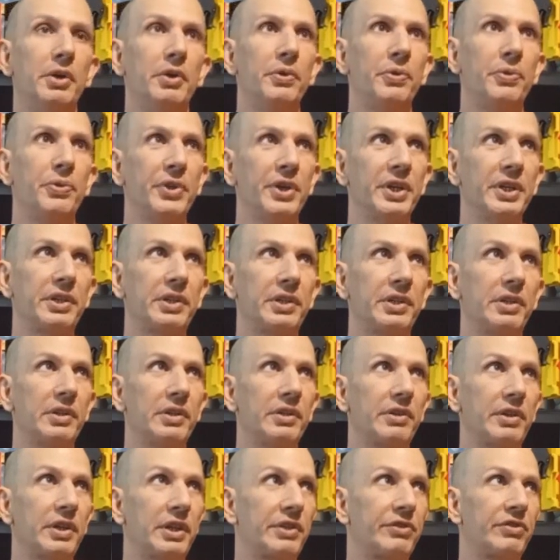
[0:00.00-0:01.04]
think and
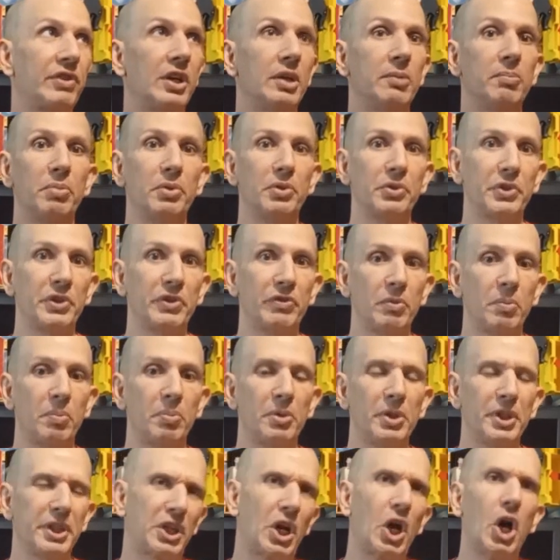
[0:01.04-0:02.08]
like it's unbelievable,
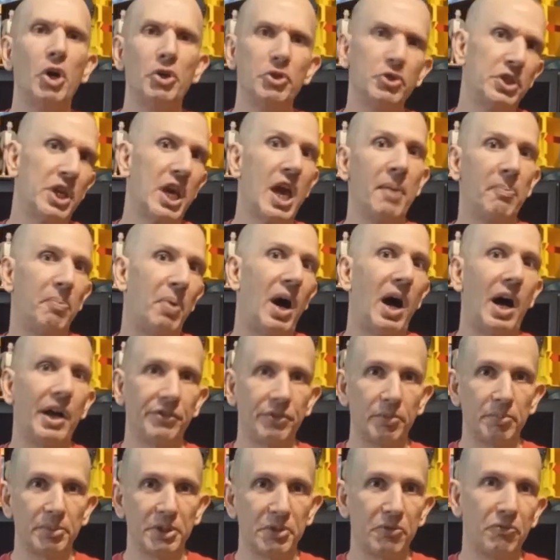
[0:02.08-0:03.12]
like, oh, you can't
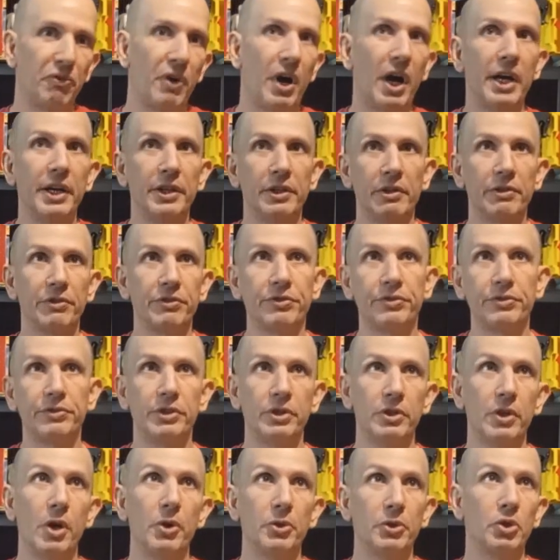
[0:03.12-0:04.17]
possibly find your, you
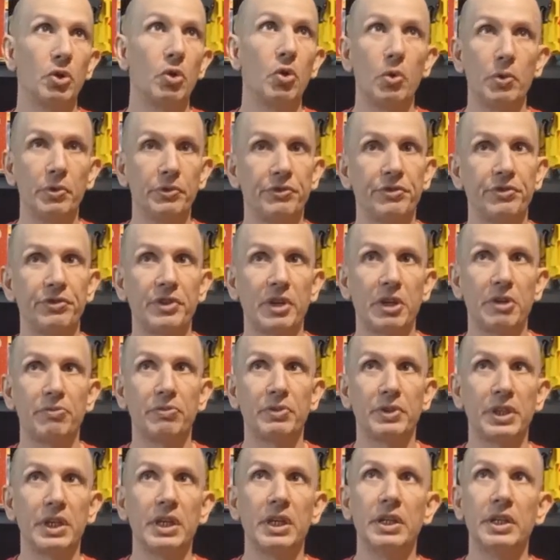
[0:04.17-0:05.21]
know, your old stuff
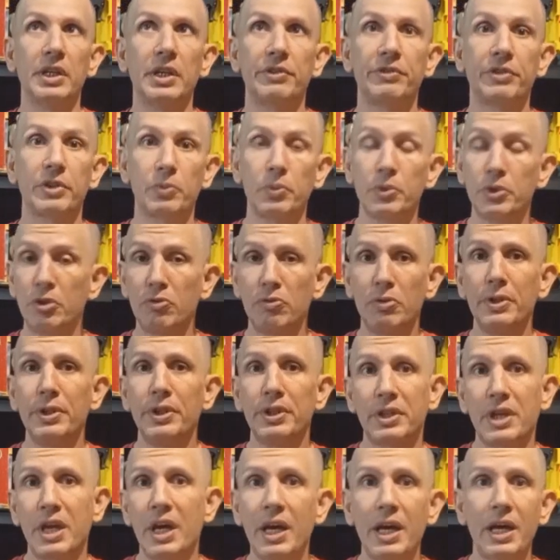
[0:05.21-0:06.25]
again. And it's like, well, you really
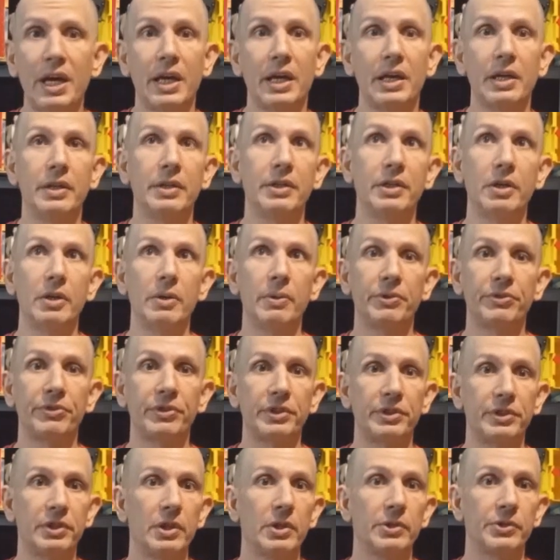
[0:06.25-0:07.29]
can. You know, it's
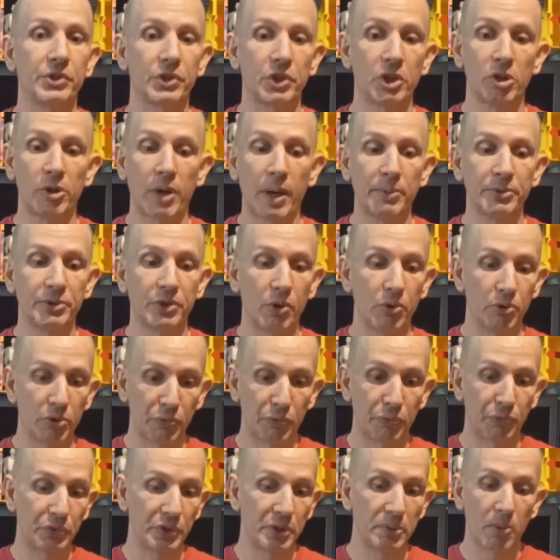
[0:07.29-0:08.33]
like years ago I was going to
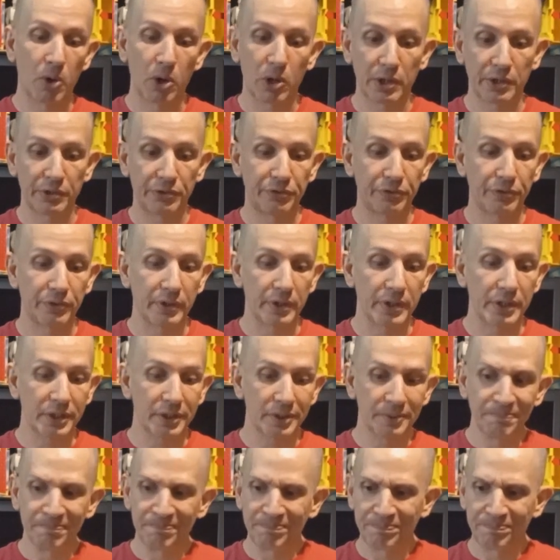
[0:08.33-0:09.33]
flea markets like,